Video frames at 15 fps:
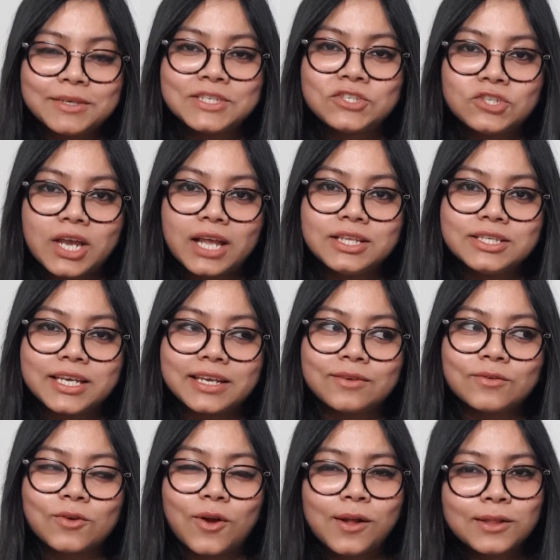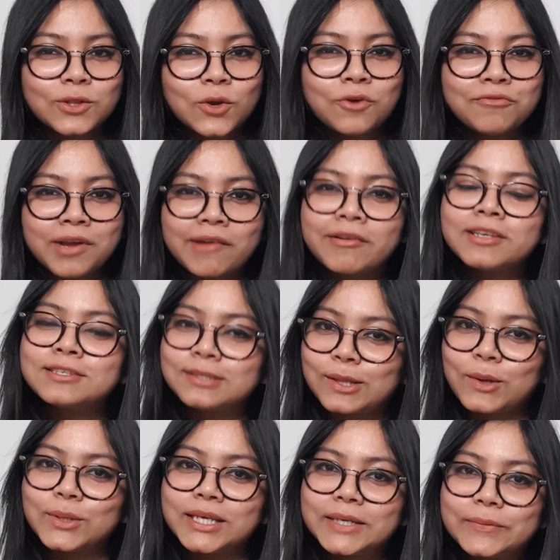is changing, although very
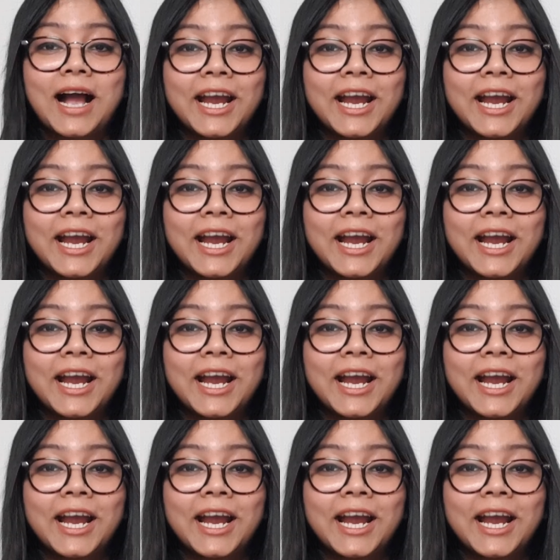slowly.